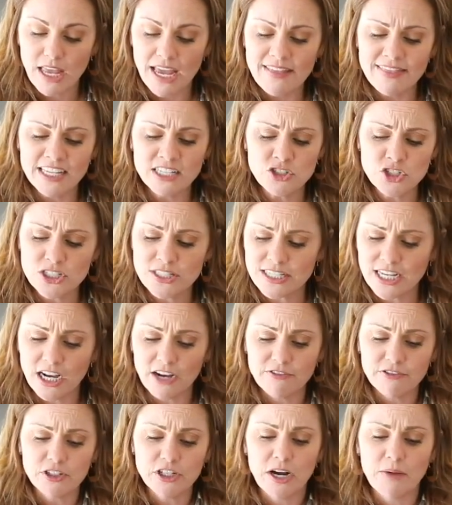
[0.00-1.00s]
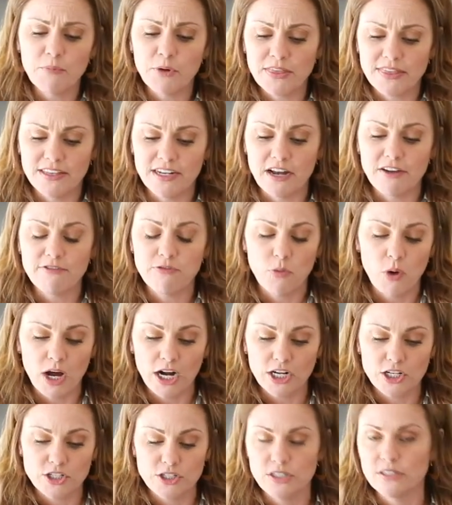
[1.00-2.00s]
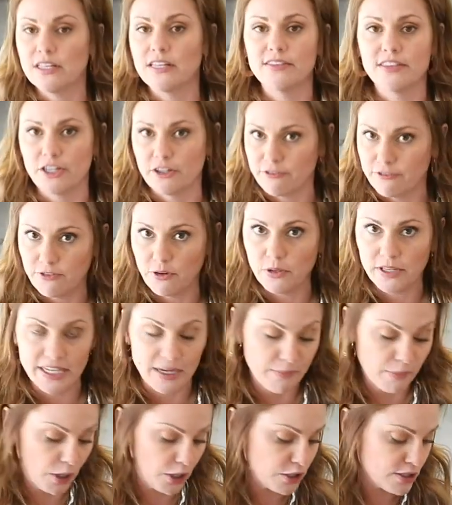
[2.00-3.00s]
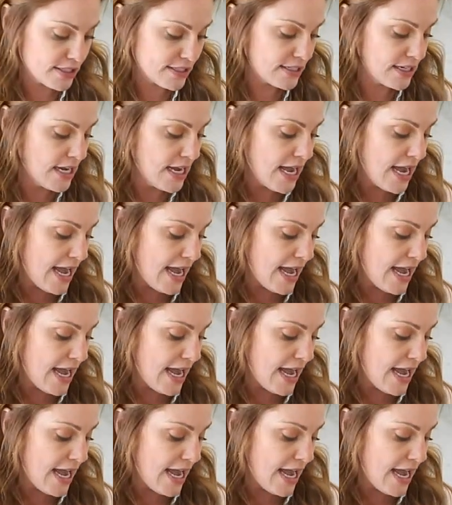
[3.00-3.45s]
and then just cover them with enough water so that they're fully immersed.